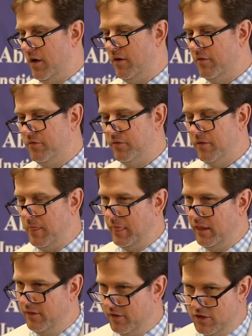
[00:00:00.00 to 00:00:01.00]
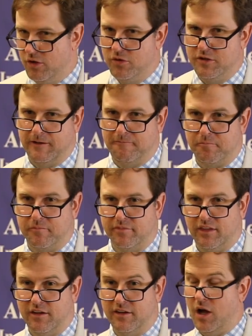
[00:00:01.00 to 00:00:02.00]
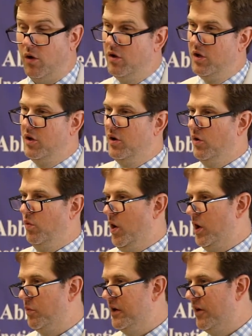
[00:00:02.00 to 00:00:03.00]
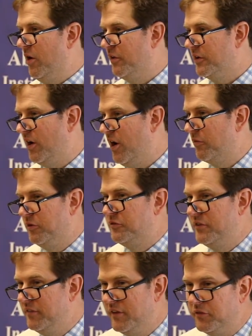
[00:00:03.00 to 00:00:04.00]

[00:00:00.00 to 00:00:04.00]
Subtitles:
of the Union. Now, where do we know that Congress did